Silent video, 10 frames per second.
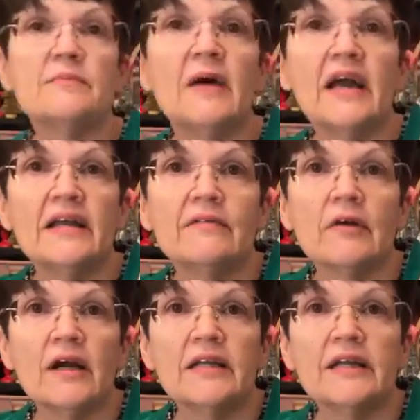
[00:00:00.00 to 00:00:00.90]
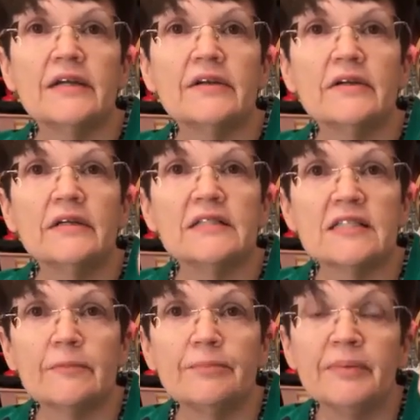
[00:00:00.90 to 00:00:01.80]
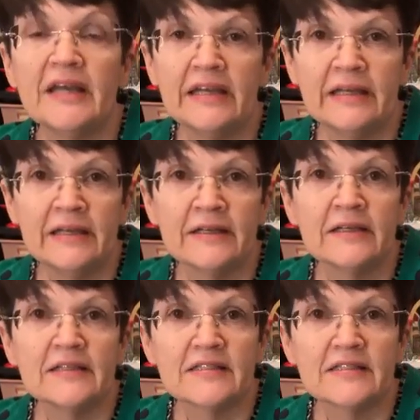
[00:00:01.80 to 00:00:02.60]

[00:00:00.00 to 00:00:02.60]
paint right here. It's a pink.